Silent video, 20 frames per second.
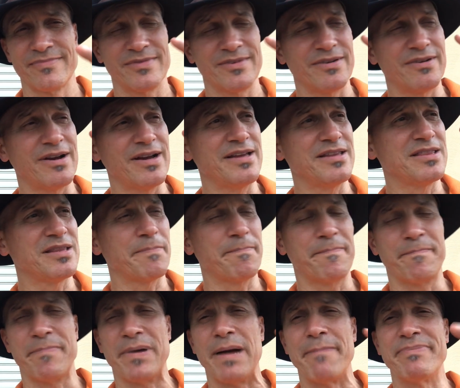right? The
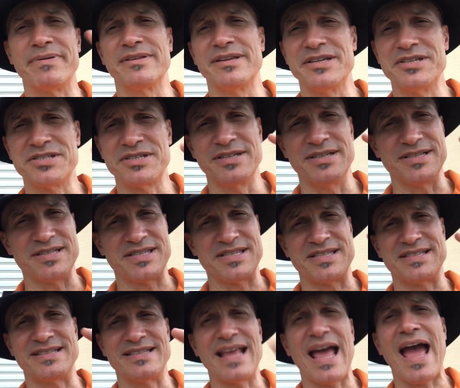population is
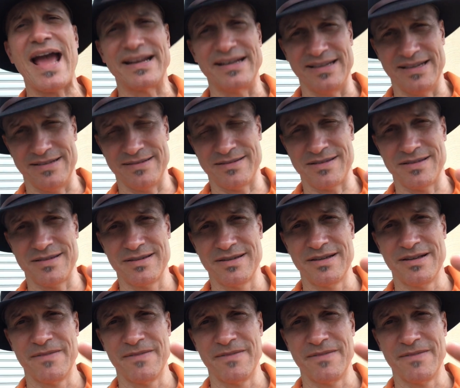stagnant.